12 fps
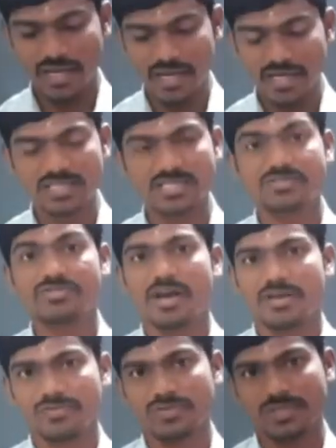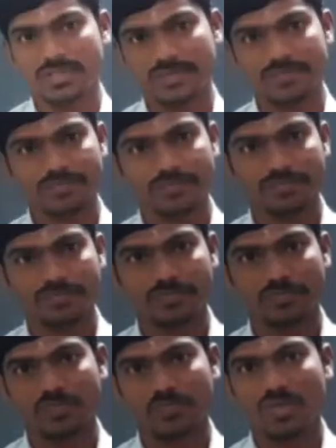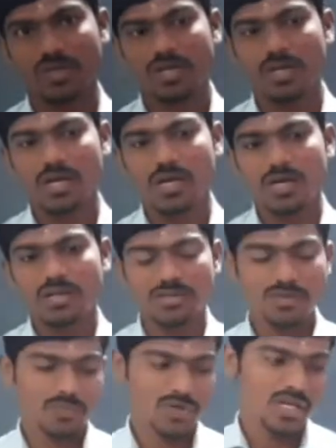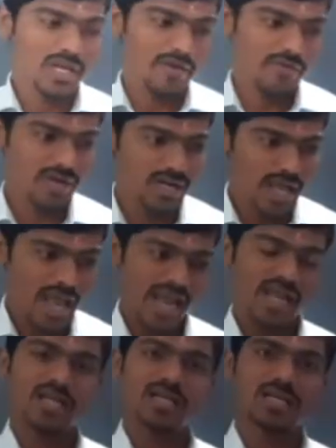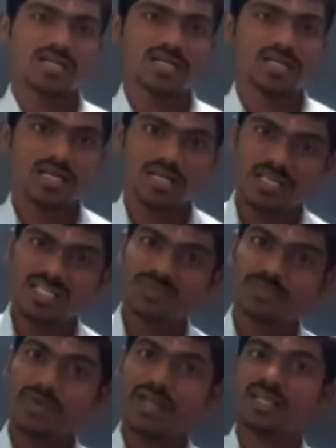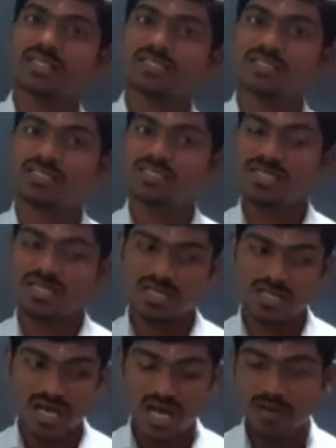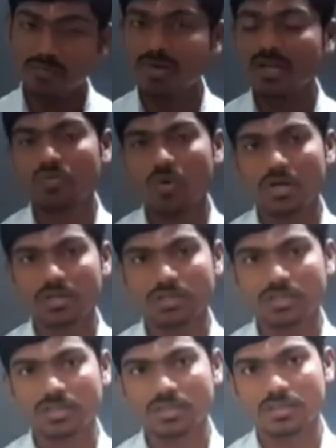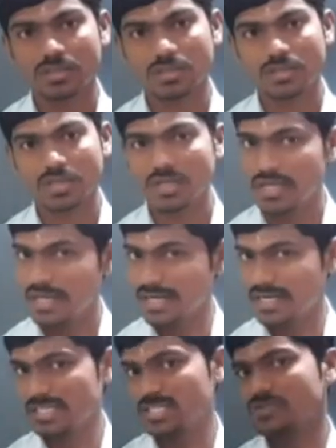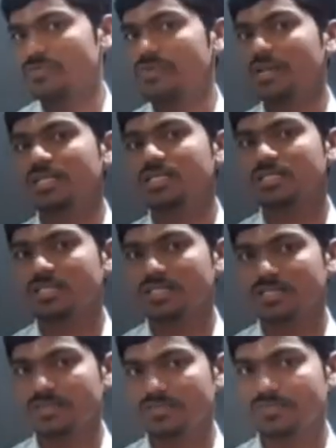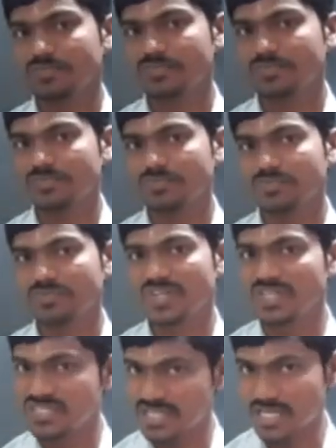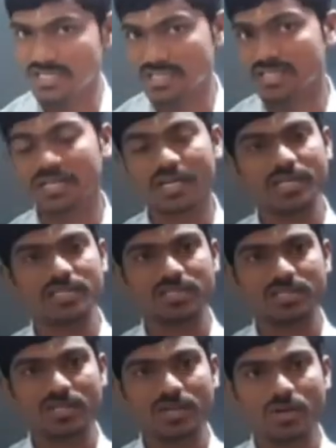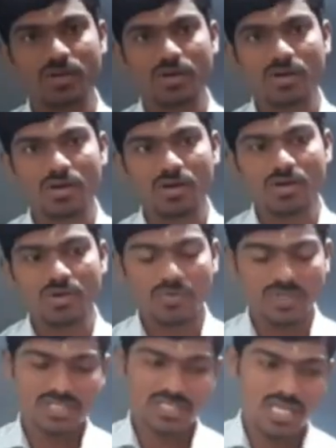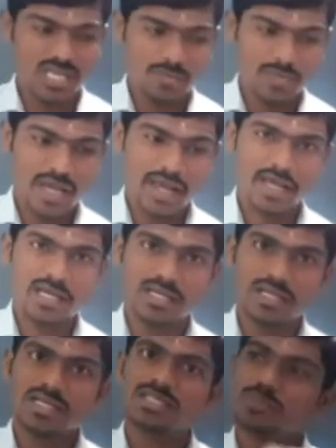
it revives. Simple. When an egg is placed in the normal water, it swells, its size increases. When the same egg is